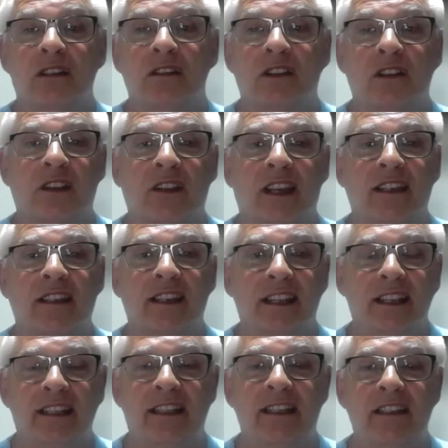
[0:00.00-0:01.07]
that they'd
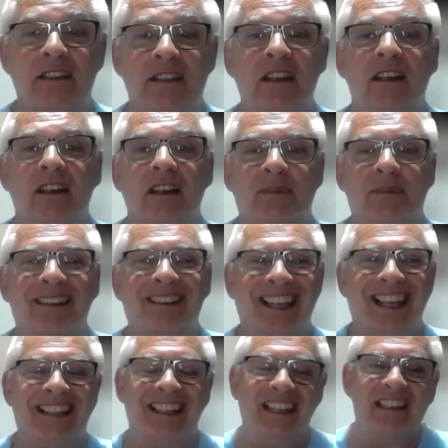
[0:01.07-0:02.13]
need, but
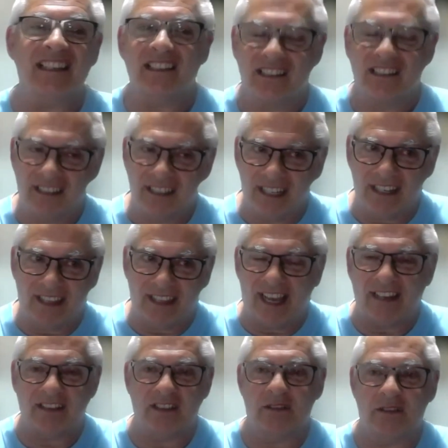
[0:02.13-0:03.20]
they didn't see
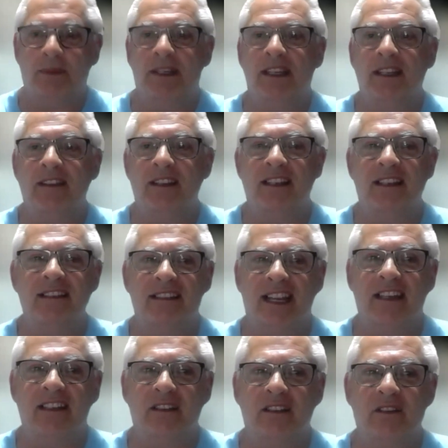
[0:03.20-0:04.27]
that as being the
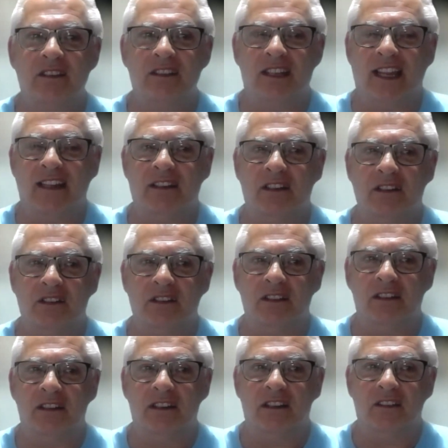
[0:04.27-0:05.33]
intent of the standard.
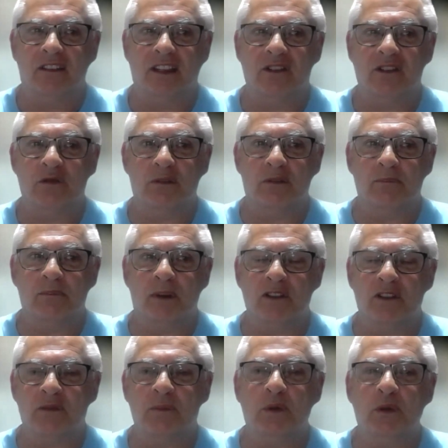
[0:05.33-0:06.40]
They saw it
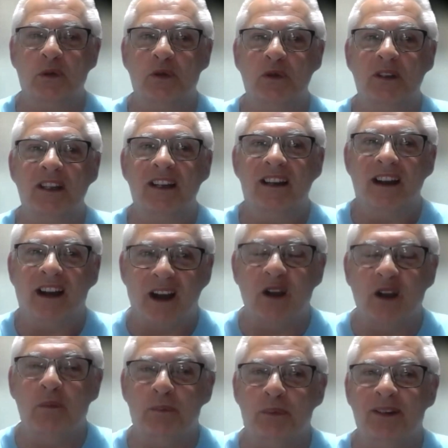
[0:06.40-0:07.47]
much more
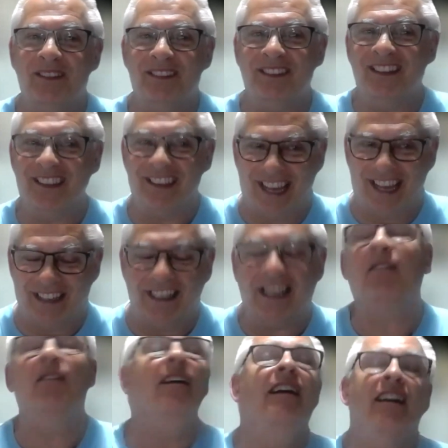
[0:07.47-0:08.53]
open than that.
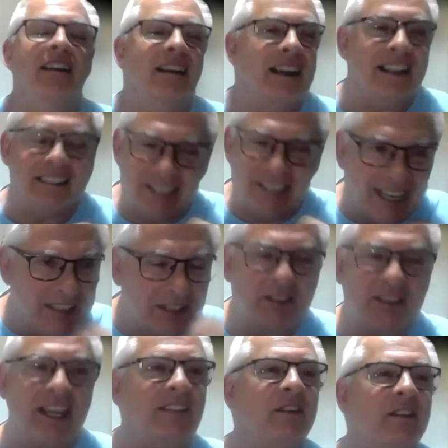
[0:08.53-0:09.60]
Now, intent of
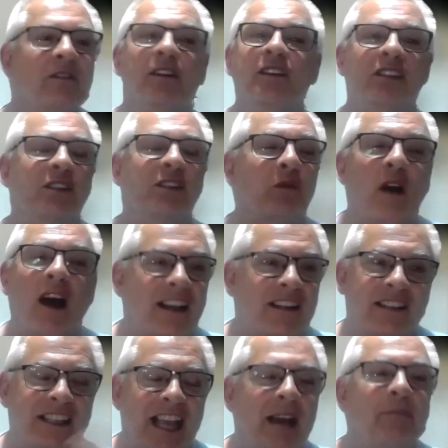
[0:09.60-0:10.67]
standard versus what
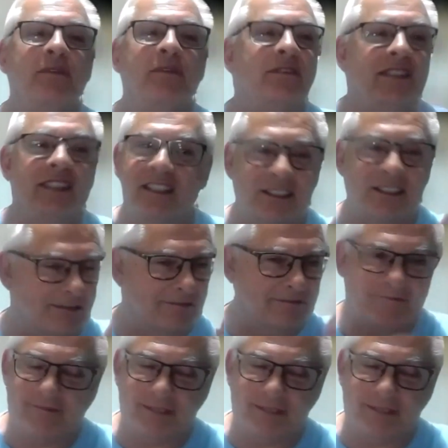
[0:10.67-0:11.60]
actually happens is